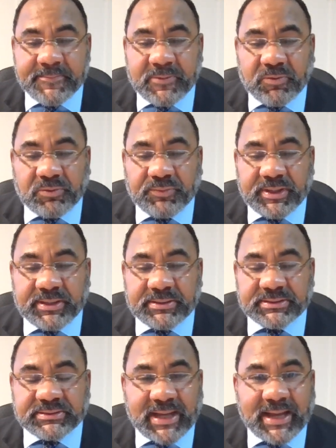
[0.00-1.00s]
when we
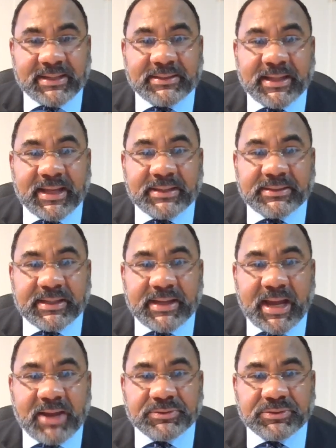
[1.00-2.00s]
decided that
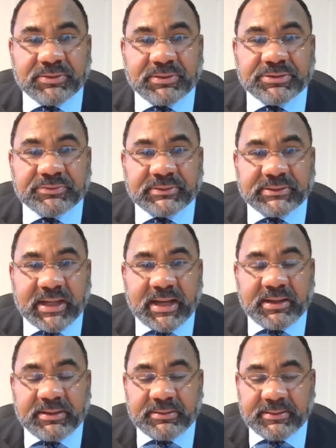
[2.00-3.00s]
I was going to
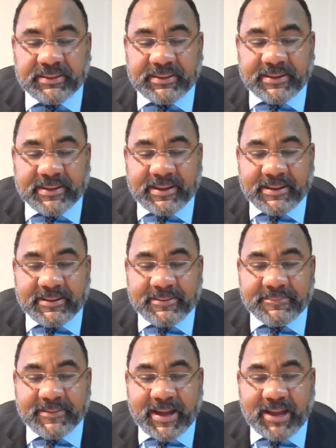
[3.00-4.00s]
retire,
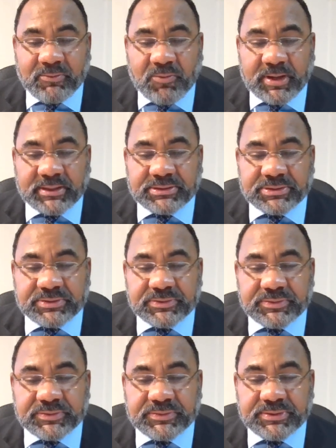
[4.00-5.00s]
I wanted
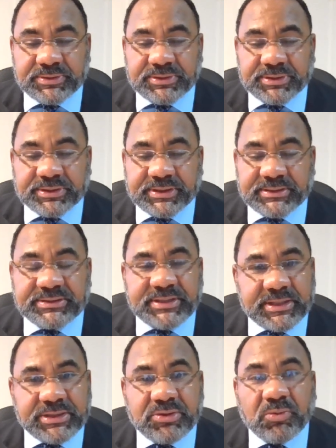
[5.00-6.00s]
to
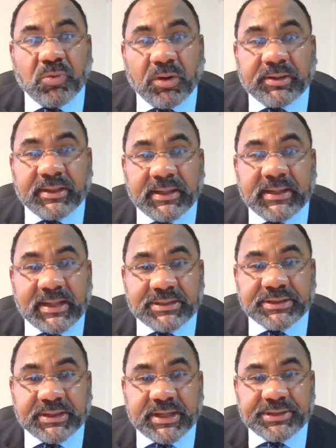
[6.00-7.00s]
continue working in
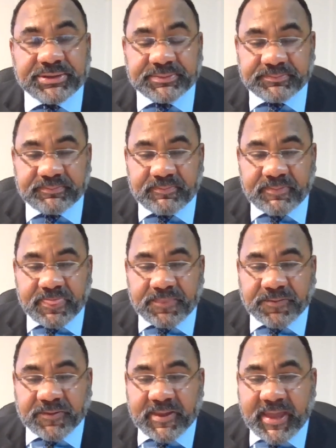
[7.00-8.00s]
education.
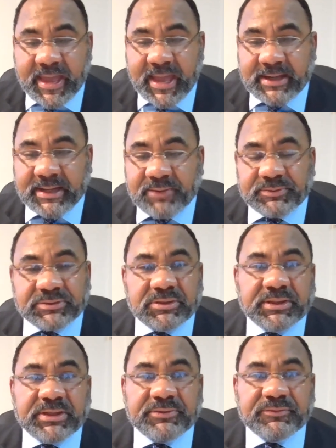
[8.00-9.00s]
And I was
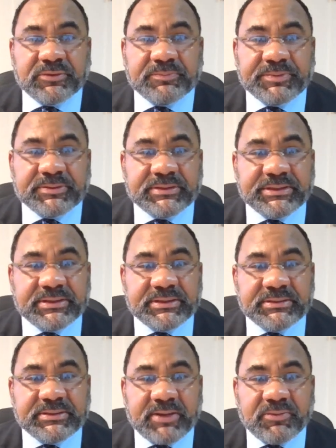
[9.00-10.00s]
looking for
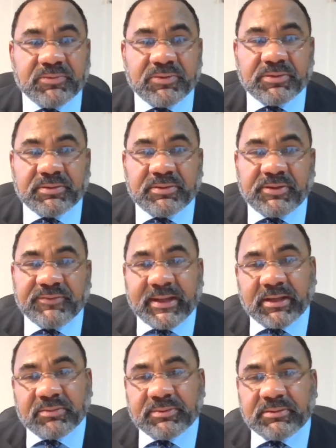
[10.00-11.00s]
positions that were
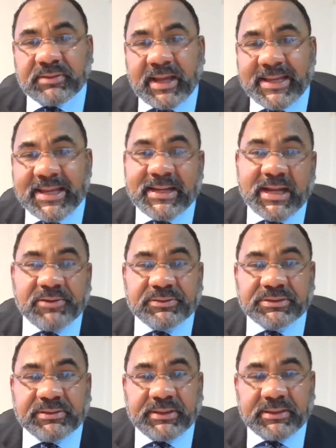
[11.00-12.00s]
available in
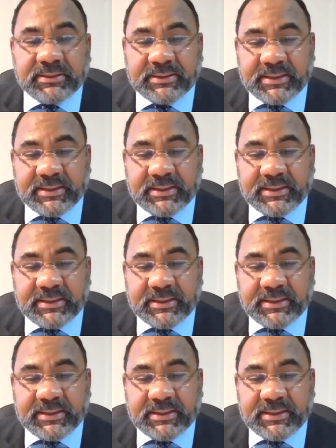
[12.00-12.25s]
Arizona.